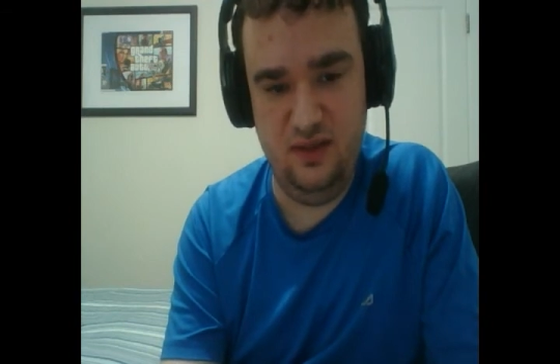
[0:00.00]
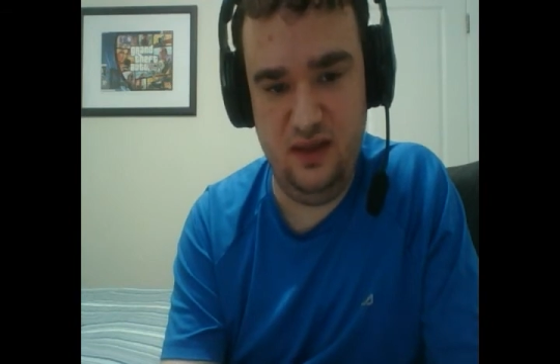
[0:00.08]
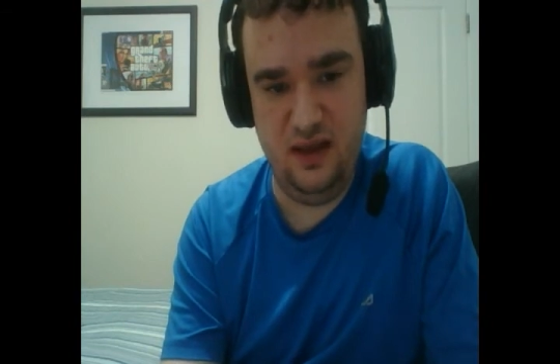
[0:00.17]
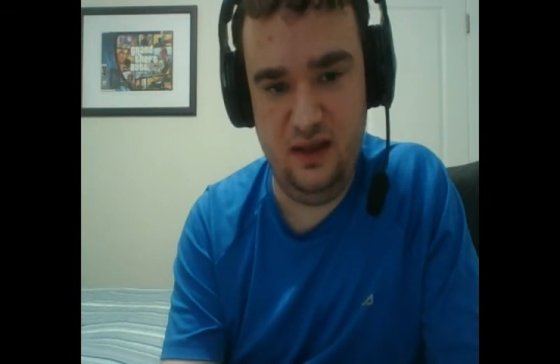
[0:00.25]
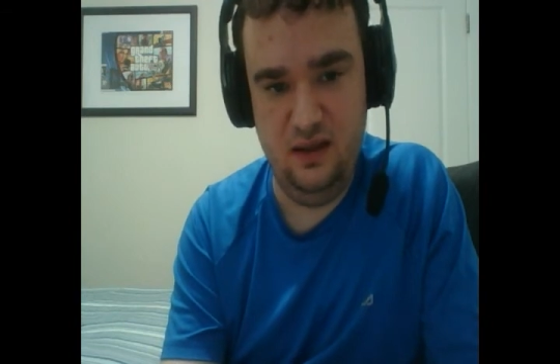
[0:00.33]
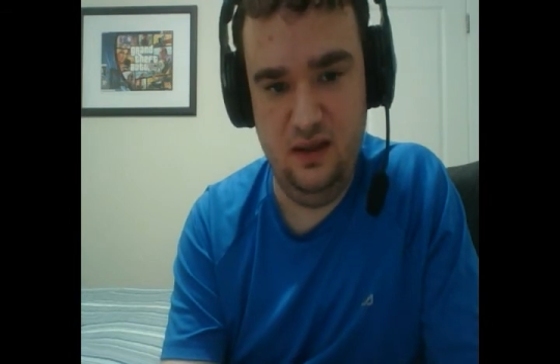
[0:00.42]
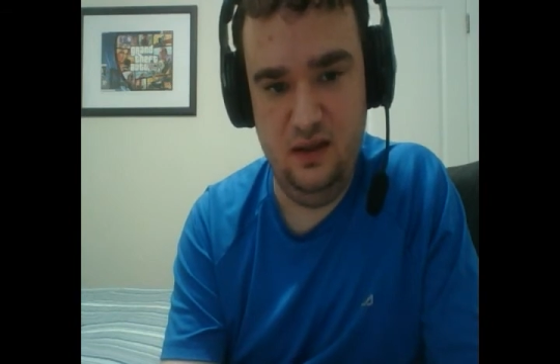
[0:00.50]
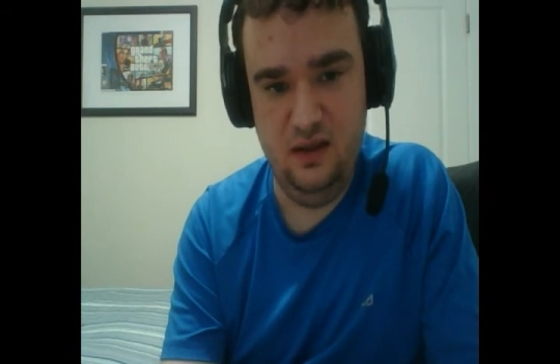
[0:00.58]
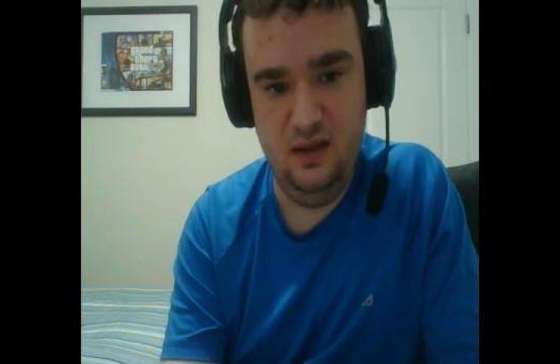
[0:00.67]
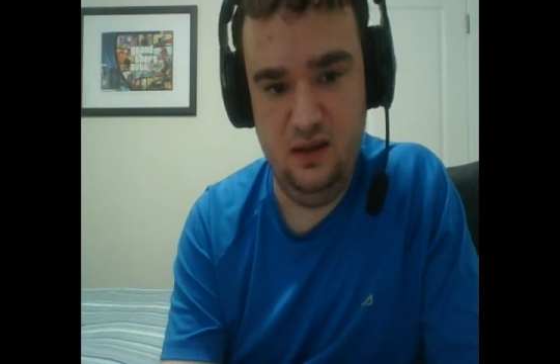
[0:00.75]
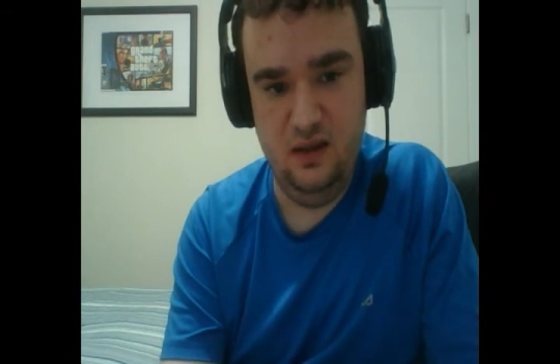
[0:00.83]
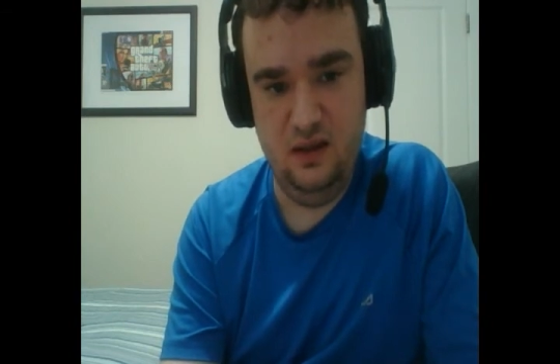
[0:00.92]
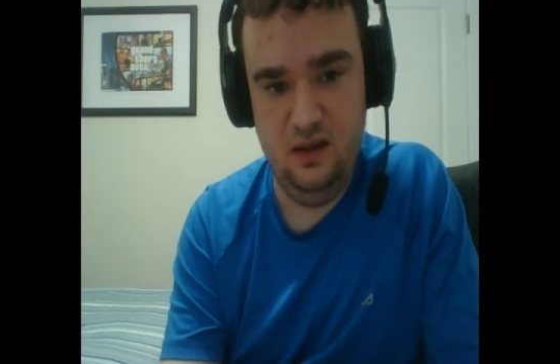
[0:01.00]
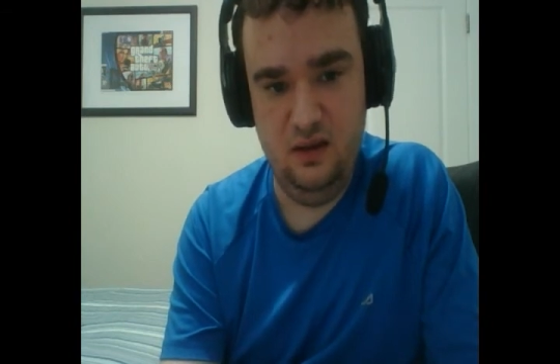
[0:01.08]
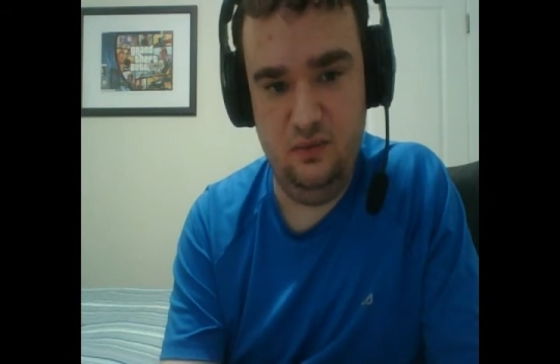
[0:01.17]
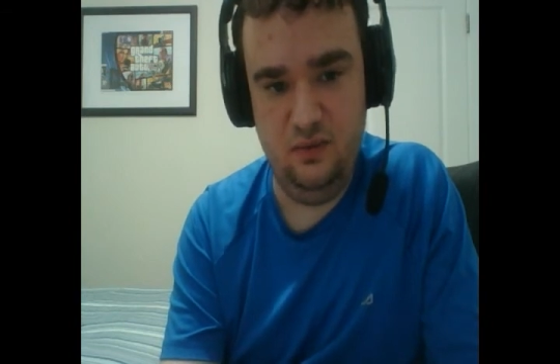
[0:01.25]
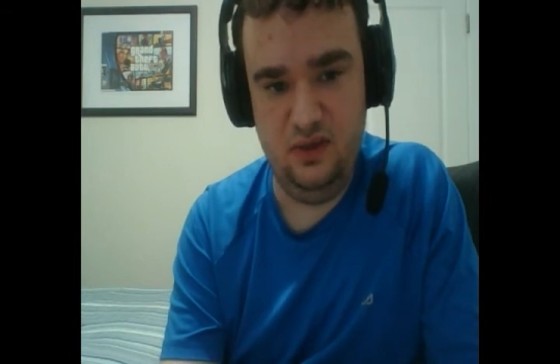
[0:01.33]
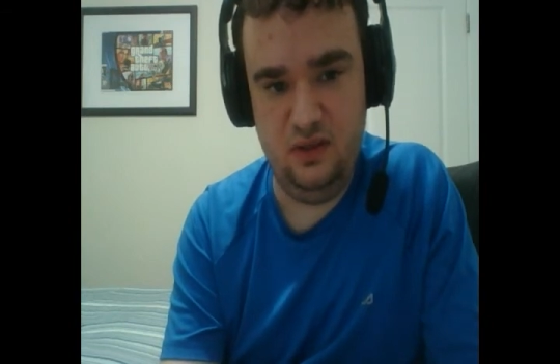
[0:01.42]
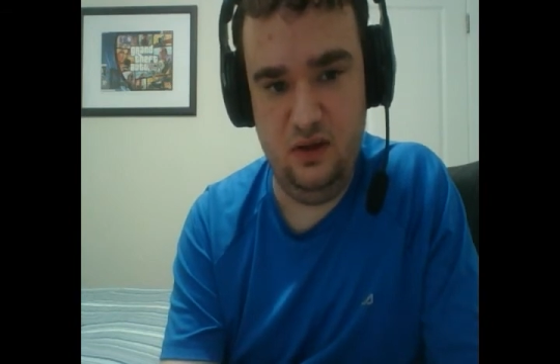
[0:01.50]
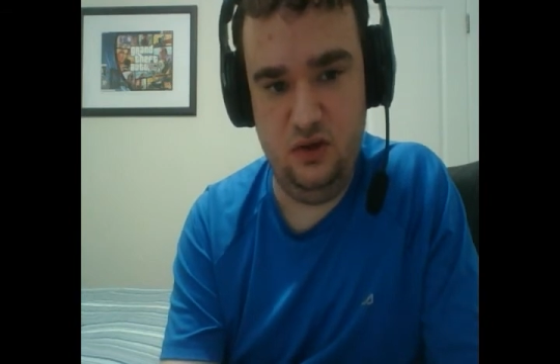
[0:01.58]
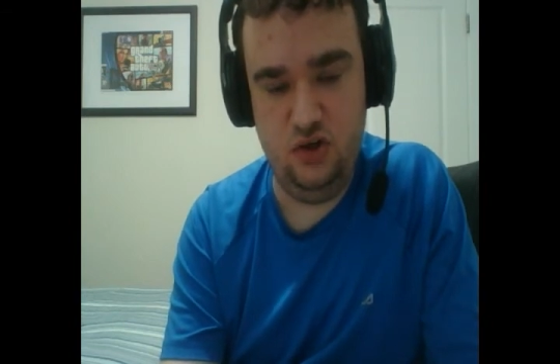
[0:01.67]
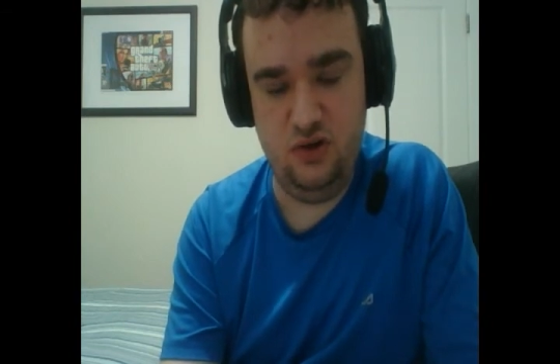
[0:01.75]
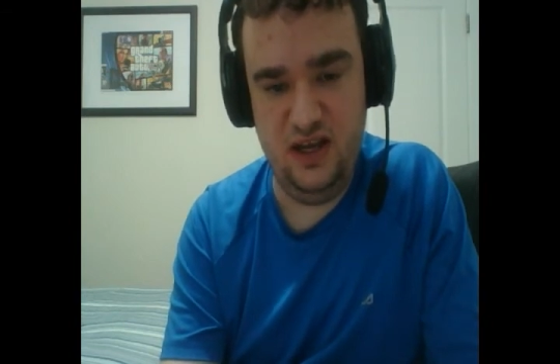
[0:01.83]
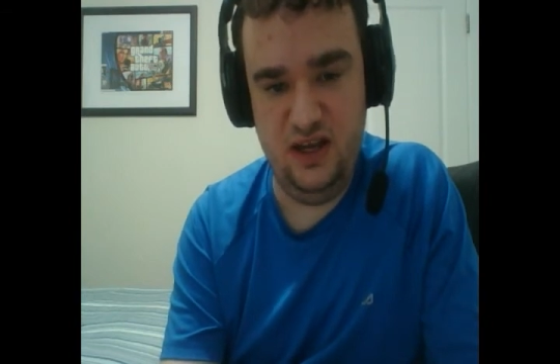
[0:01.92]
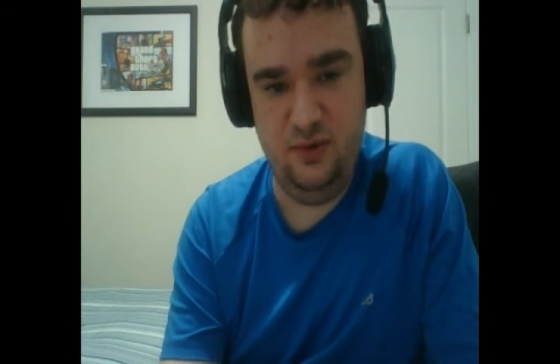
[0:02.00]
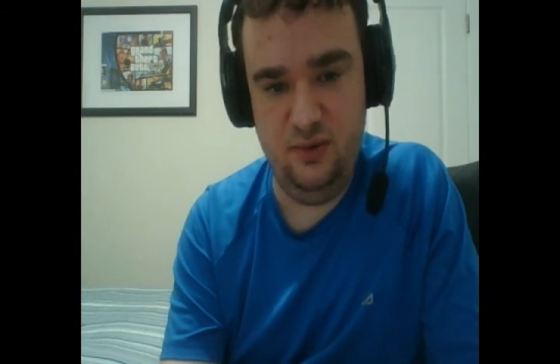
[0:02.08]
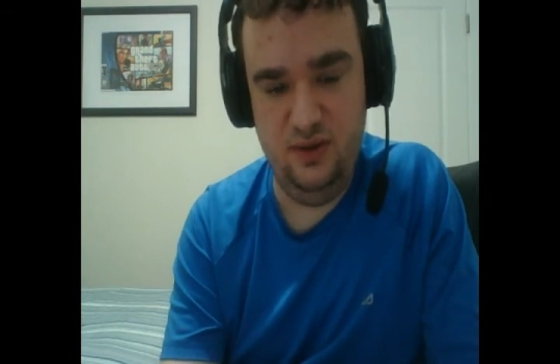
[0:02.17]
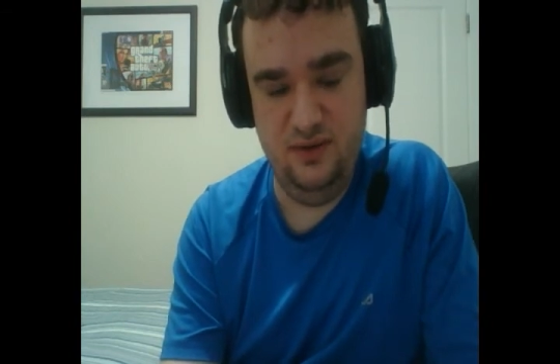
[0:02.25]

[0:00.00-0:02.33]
uh, with the trio